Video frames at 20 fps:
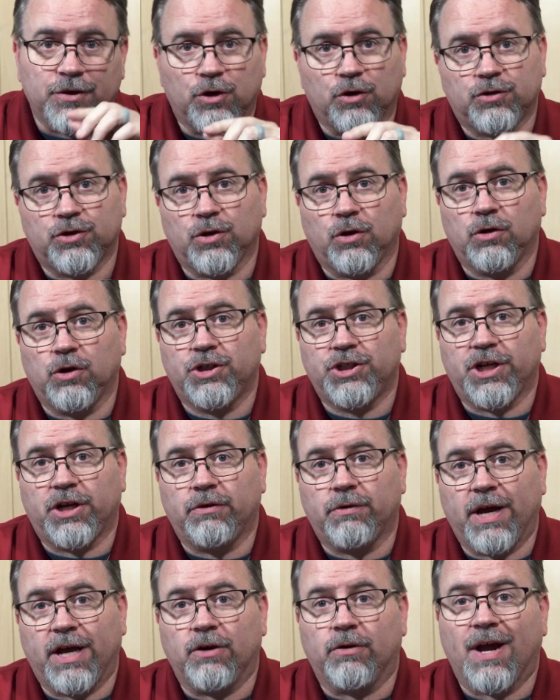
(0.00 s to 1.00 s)
your solar
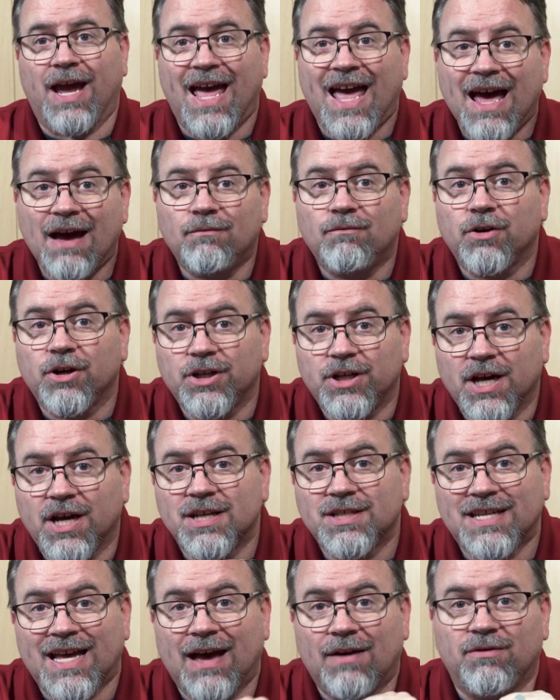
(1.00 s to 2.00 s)
generator ever
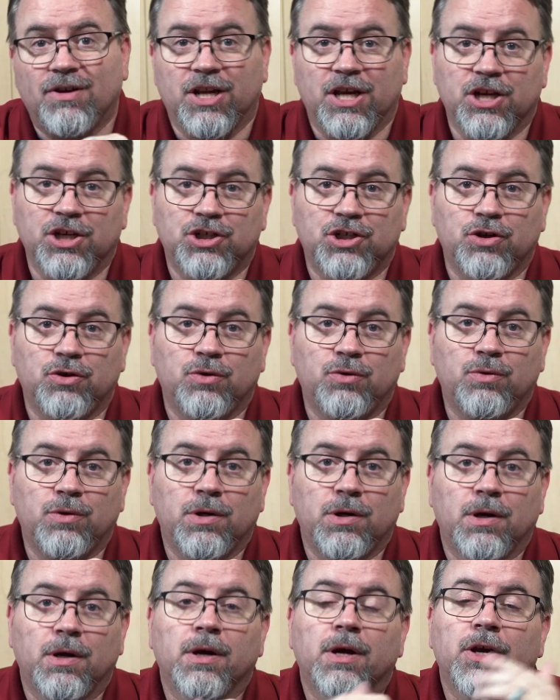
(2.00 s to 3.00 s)
does have an issue,
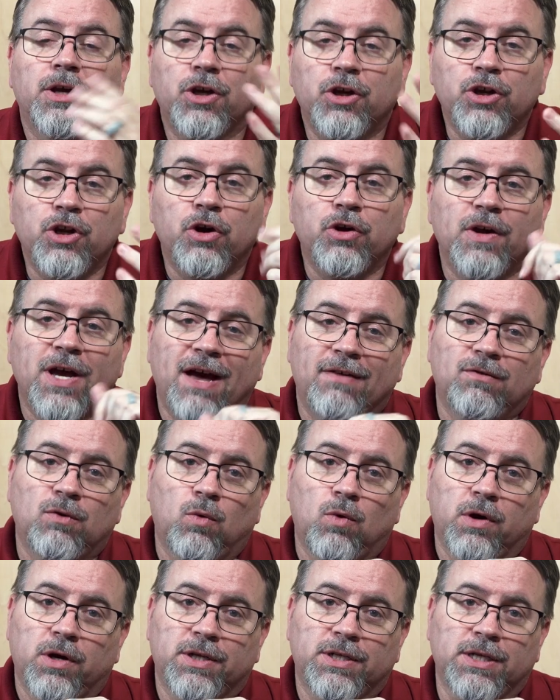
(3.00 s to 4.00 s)
you know you have a
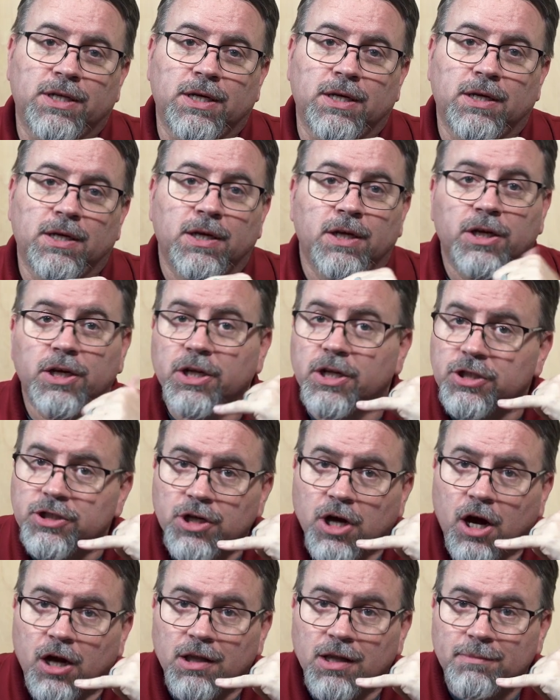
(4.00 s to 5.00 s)
warranty. You just
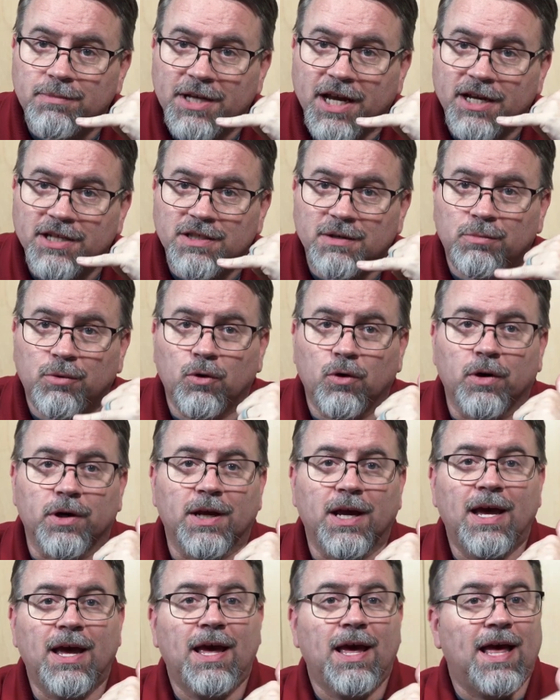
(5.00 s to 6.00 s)
call up tech
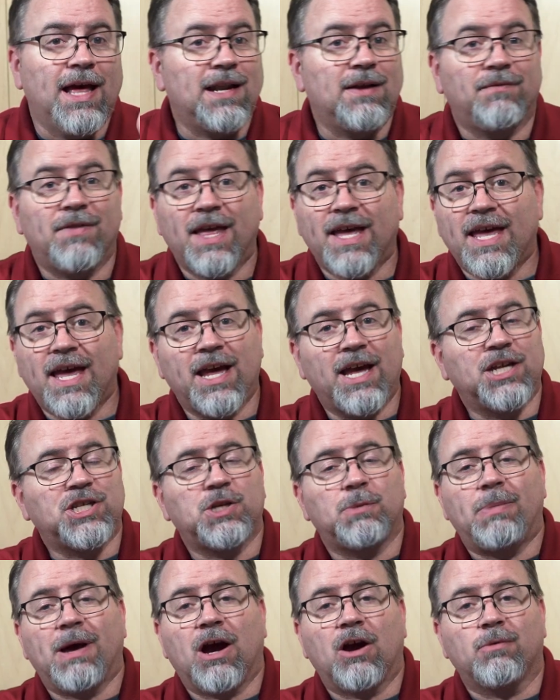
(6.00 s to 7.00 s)
support, and if they can't get
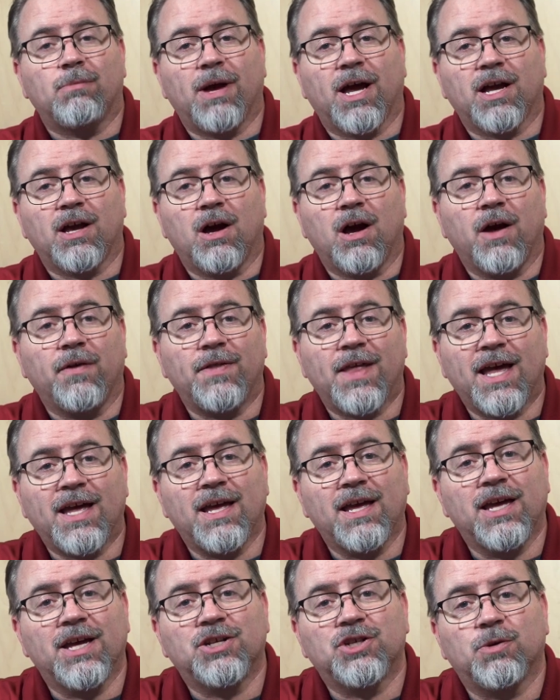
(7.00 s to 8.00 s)
your power back on, they
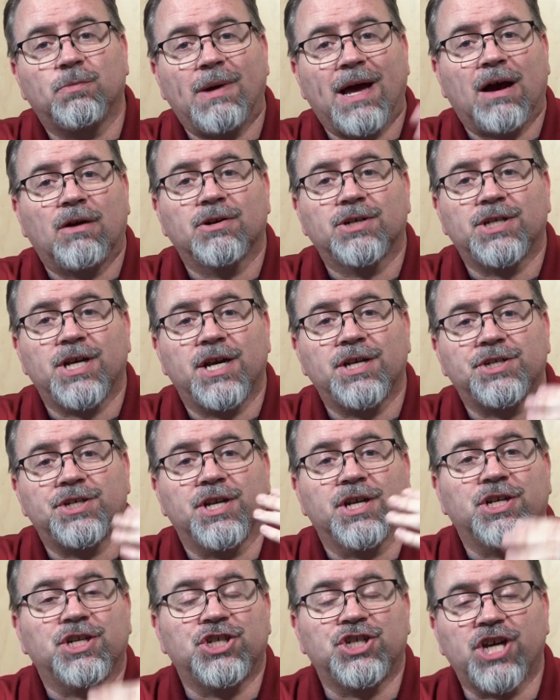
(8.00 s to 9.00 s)
can get your power station
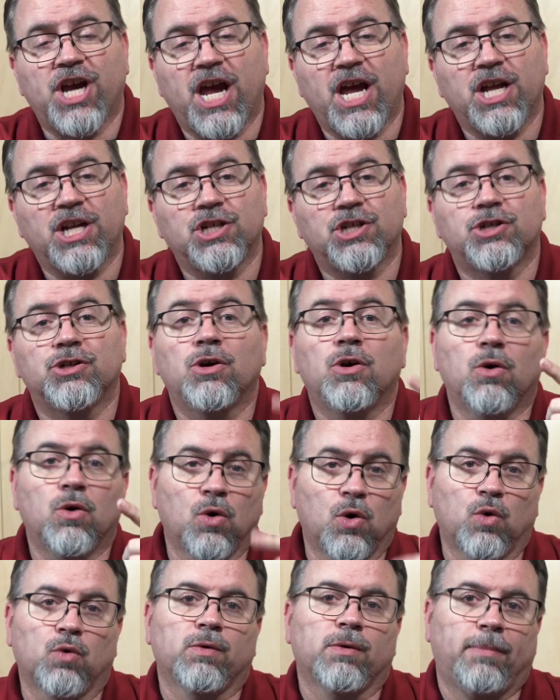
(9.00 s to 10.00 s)
exchanged
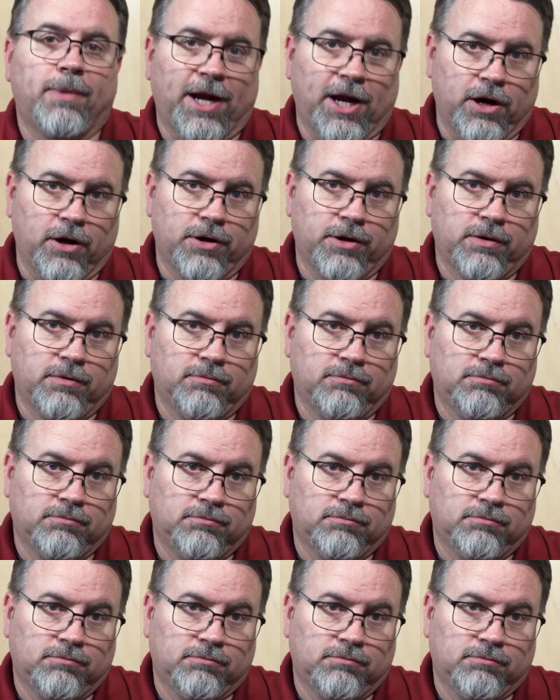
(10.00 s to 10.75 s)
or repaired. Why